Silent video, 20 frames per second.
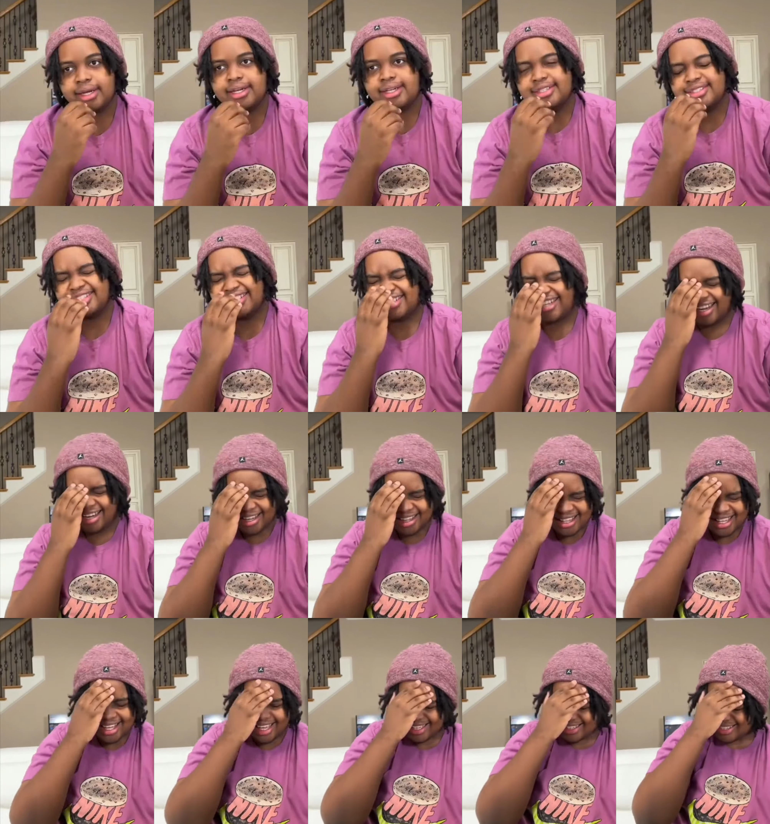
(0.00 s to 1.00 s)
Suddenly,
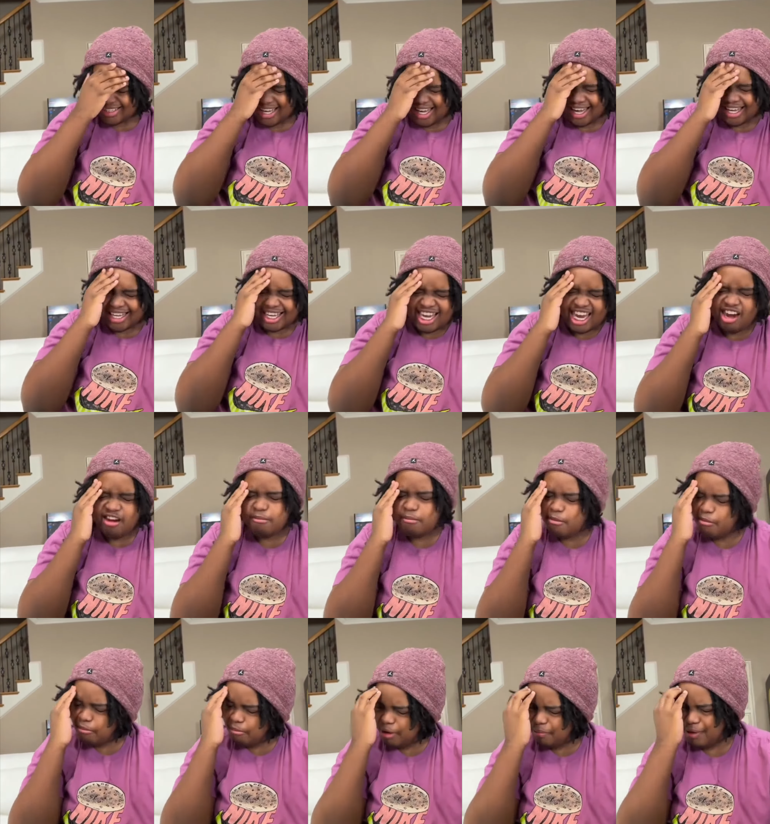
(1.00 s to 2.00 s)
I can't remember my
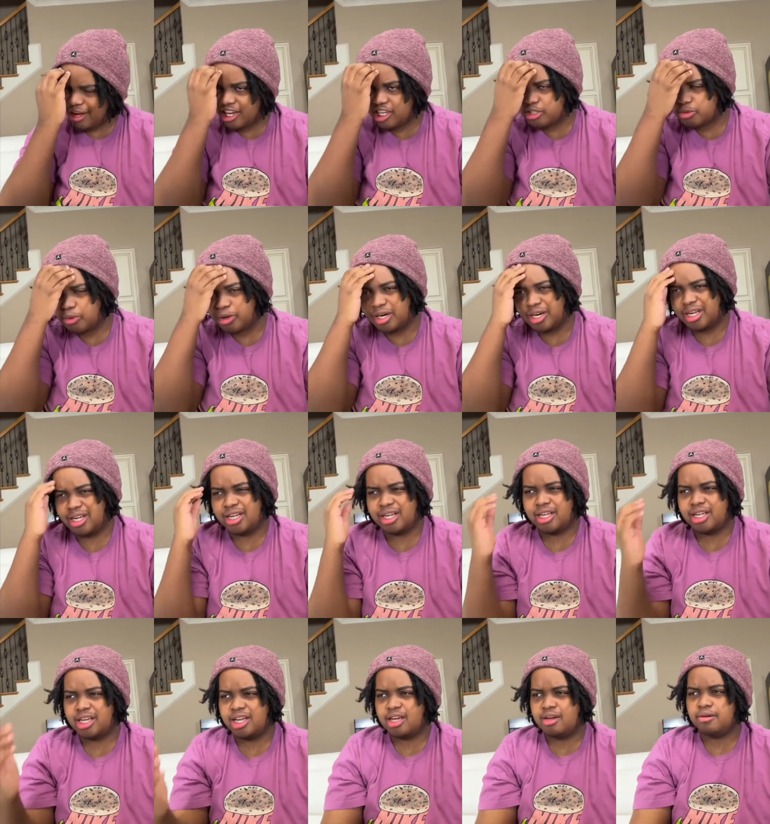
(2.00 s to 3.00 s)
password.
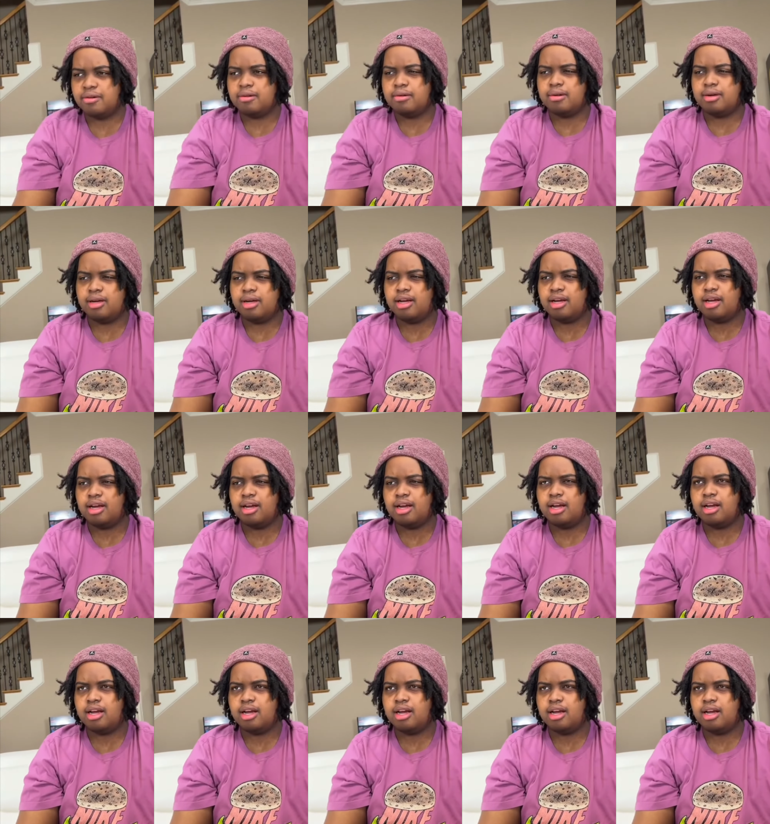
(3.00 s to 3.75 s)
It's okay. I remember it.